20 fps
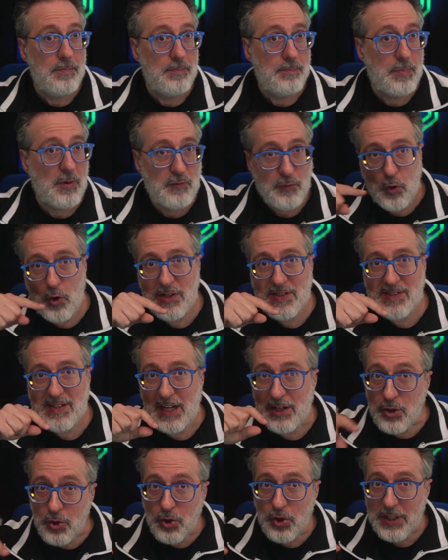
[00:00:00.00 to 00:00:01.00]
But first, are
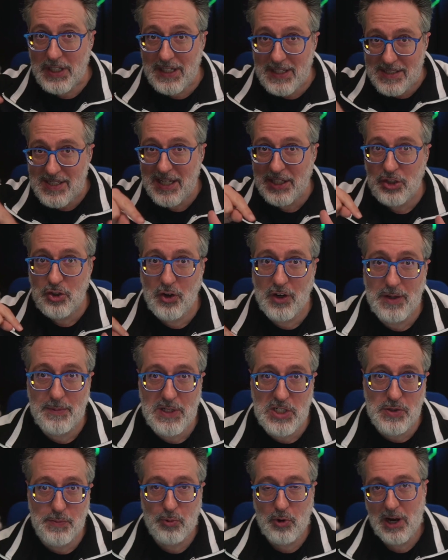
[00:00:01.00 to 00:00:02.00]
you looking to take your
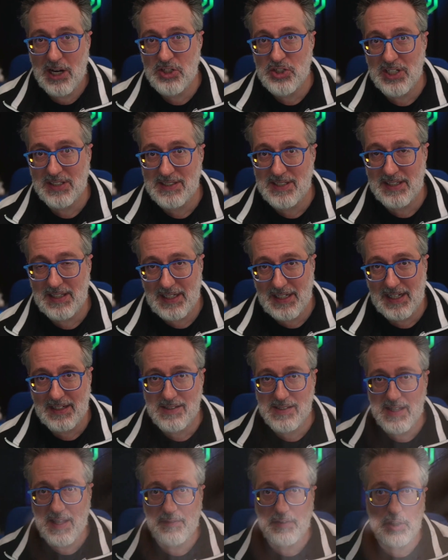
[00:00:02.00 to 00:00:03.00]
automation project to the
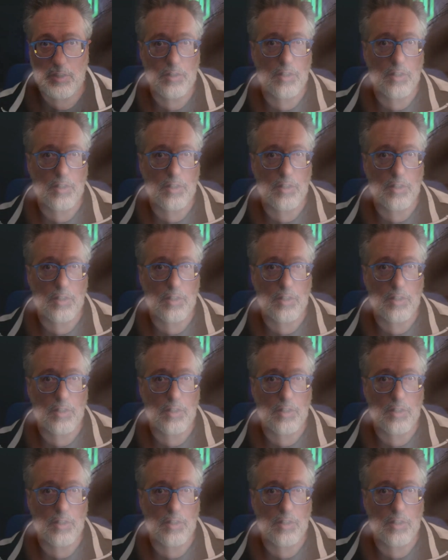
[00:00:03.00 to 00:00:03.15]
next level?